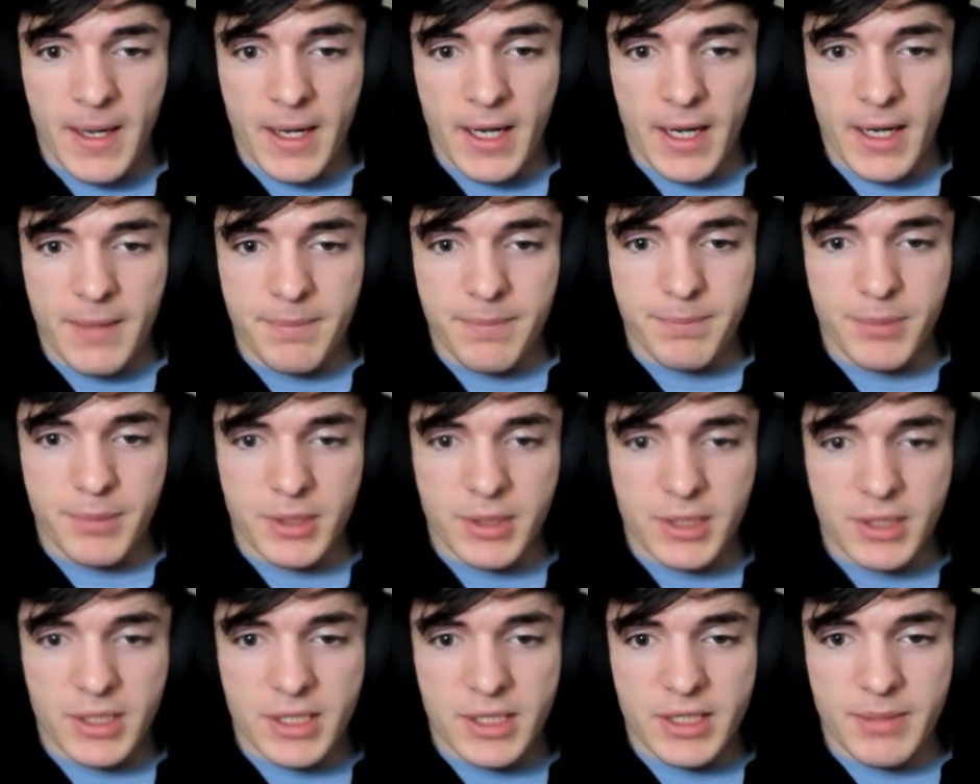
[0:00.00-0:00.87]
But
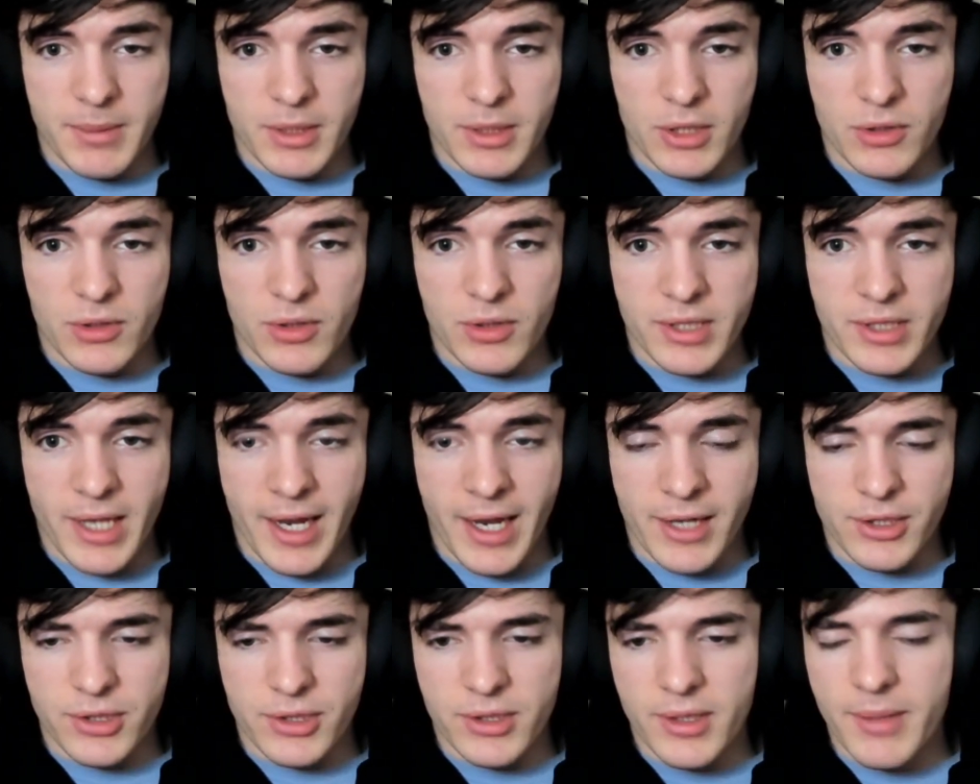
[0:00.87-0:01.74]
it's going to submit the
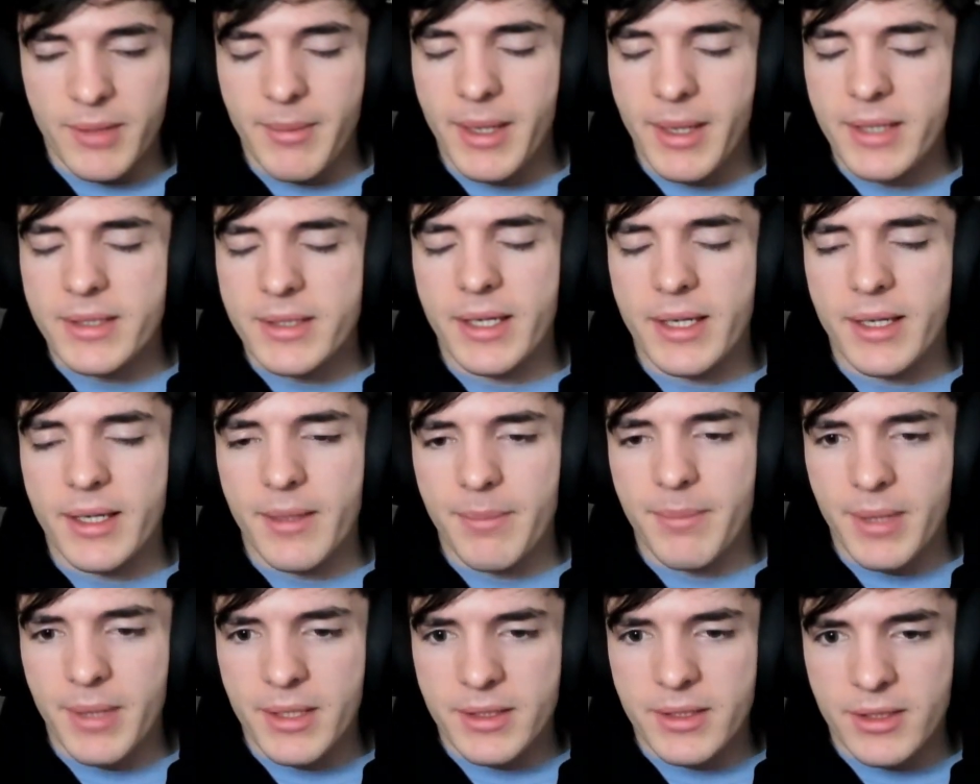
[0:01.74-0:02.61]
transaction. It might take a
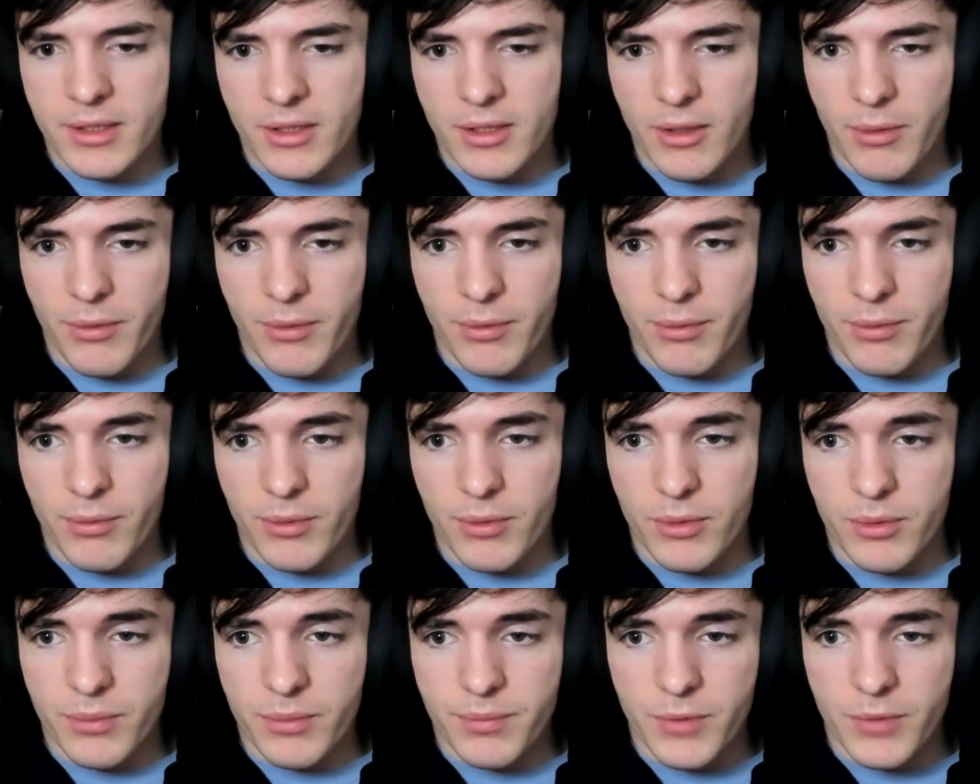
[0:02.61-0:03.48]
bit to go
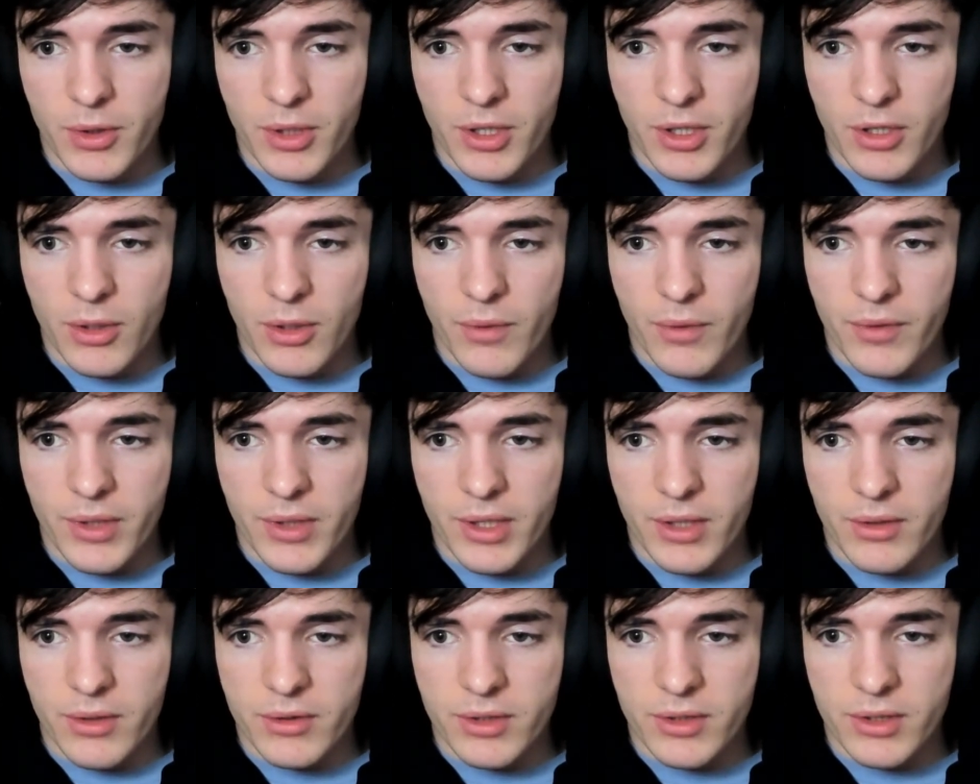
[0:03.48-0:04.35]
through. You can go over
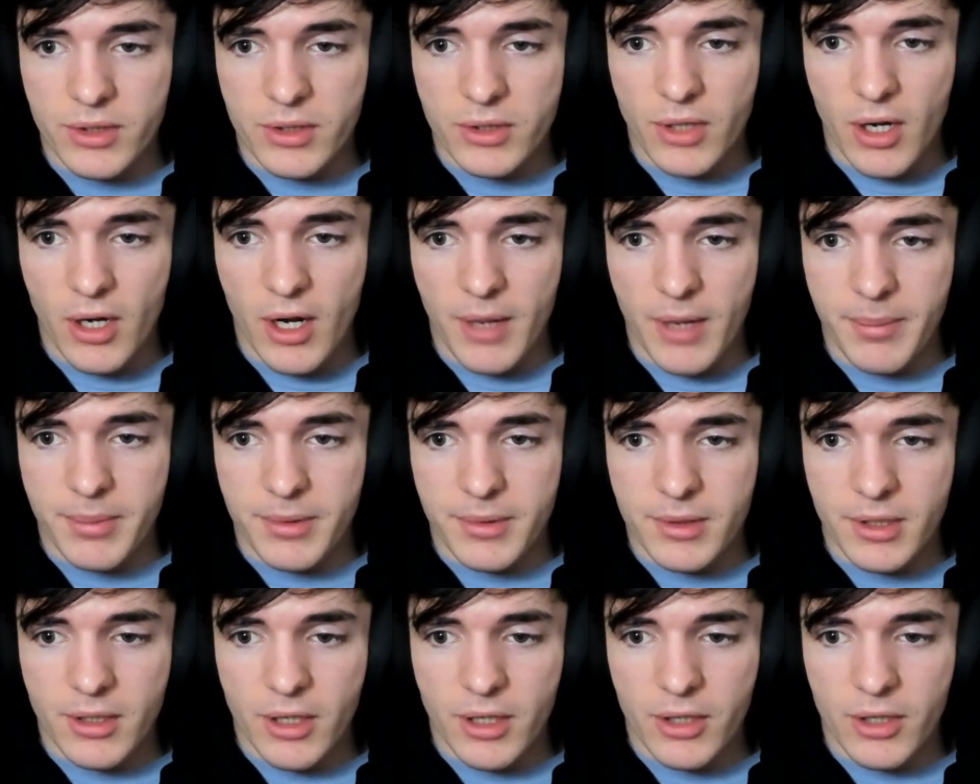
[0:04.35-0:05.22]
here to the top,
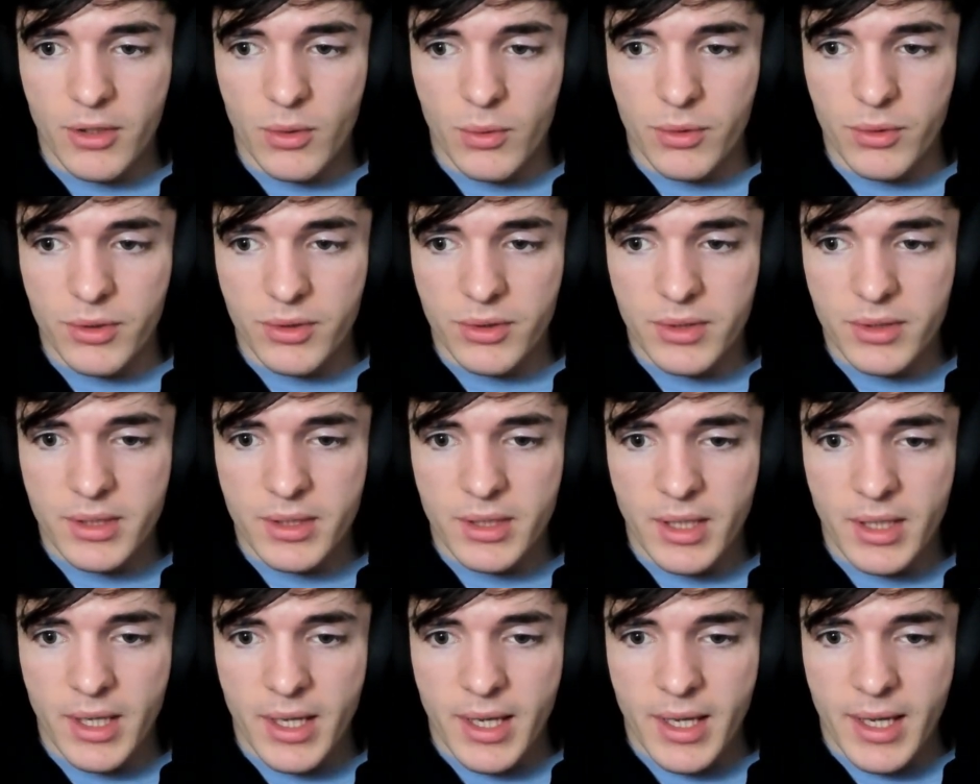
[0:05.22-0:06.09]
click on
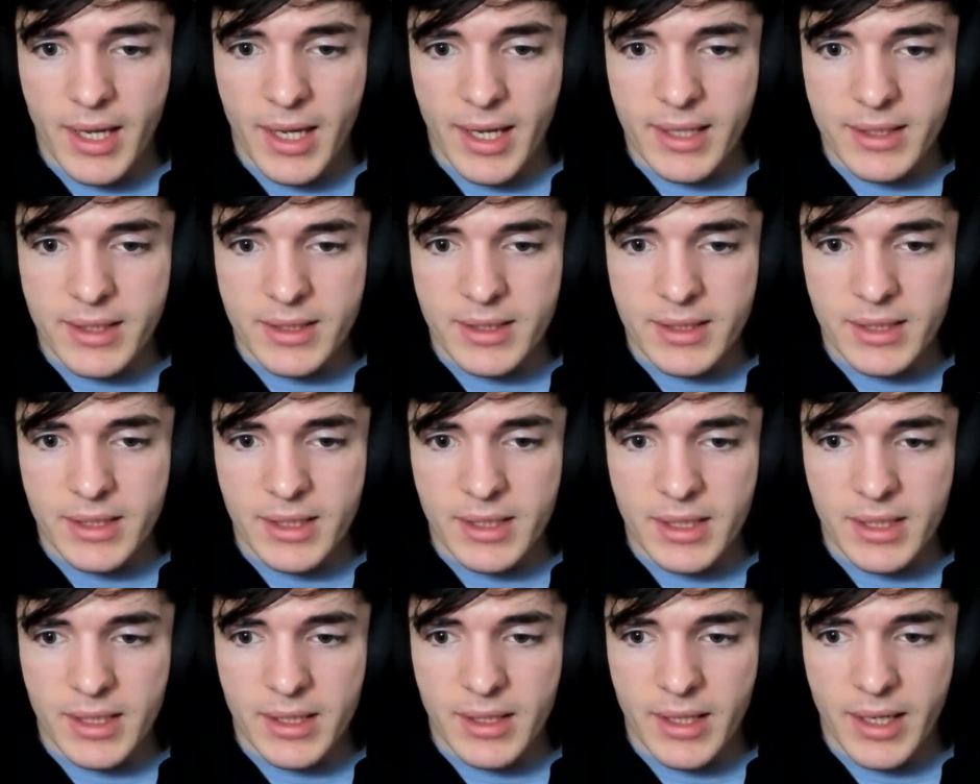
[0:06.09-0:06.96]
orders, and
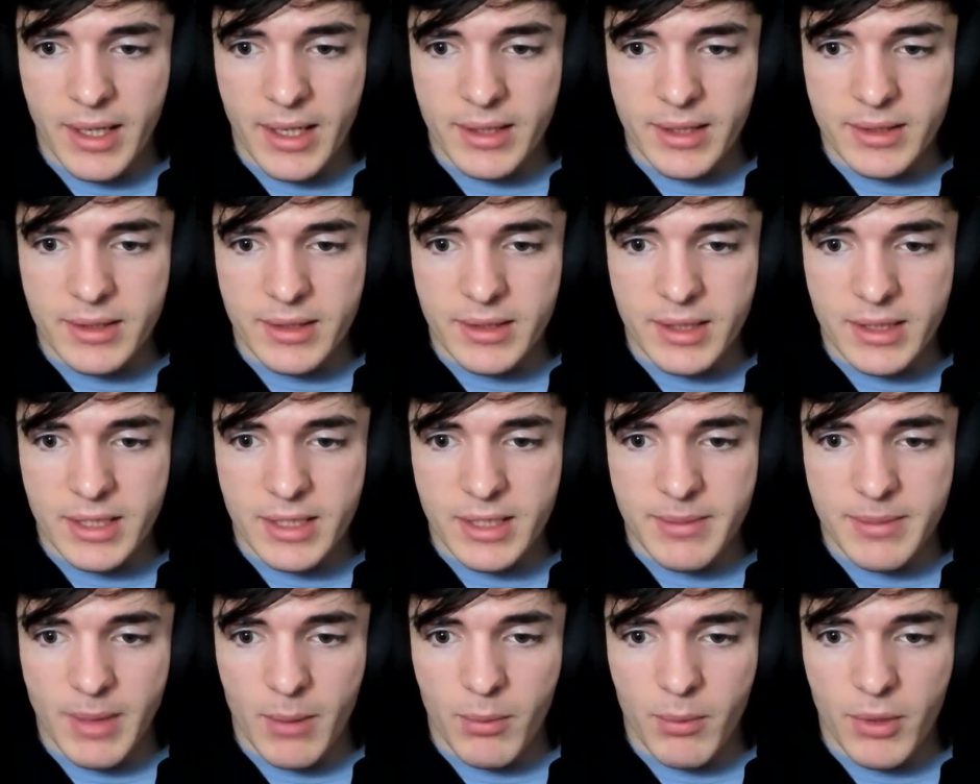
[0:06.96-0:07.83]
see that this
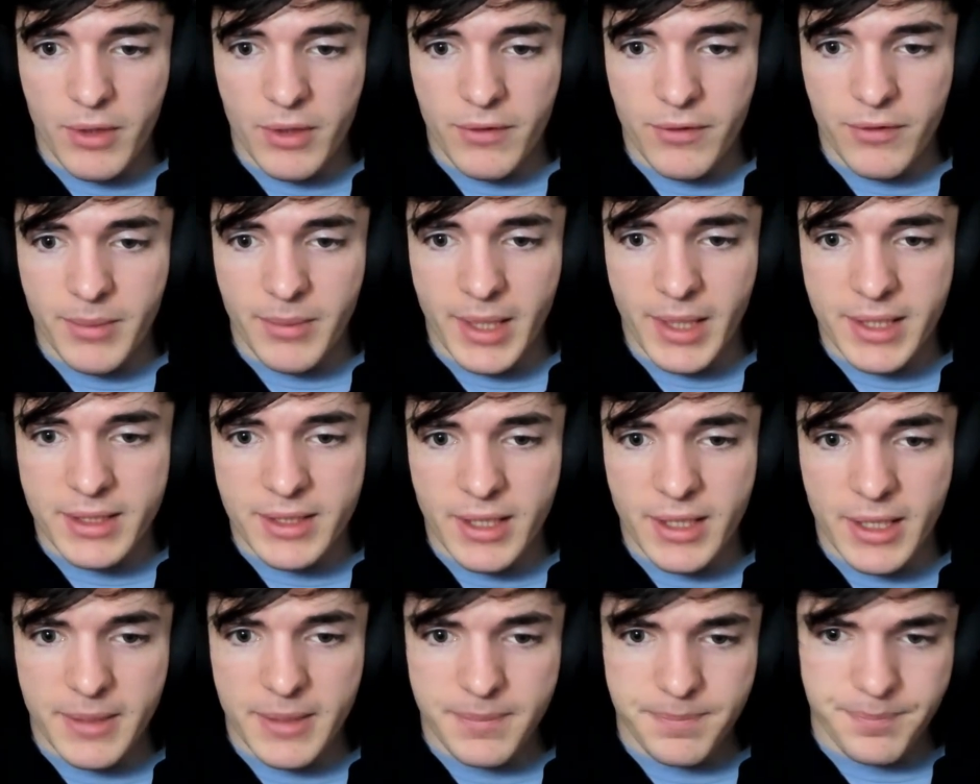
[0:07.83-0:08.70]
is my one from last
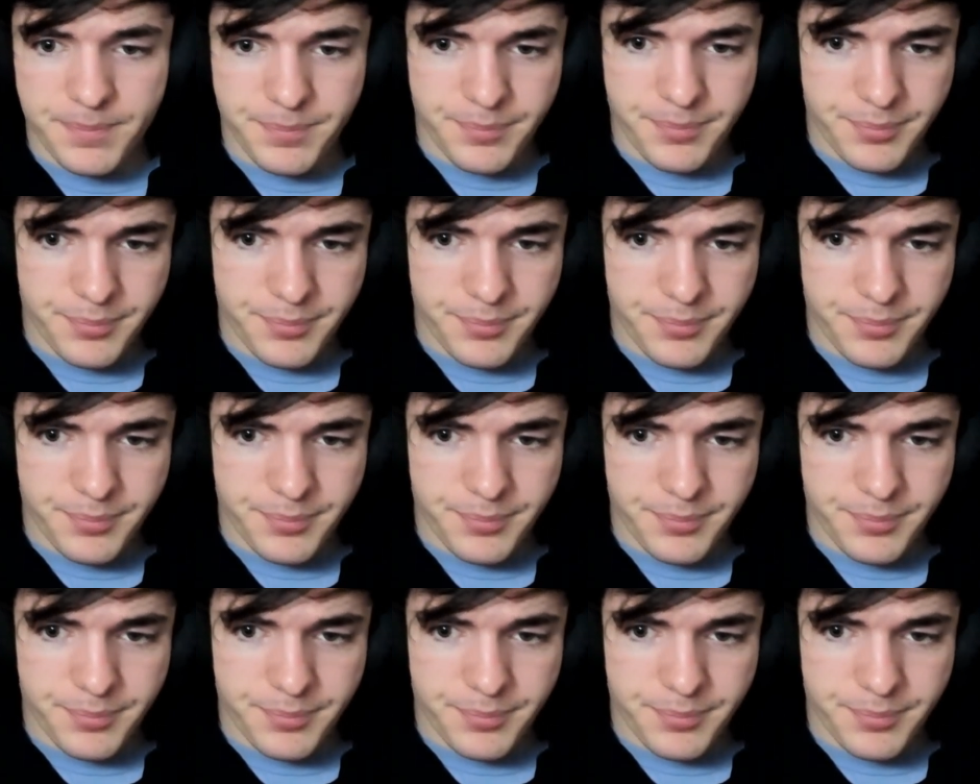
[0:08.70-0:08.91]
night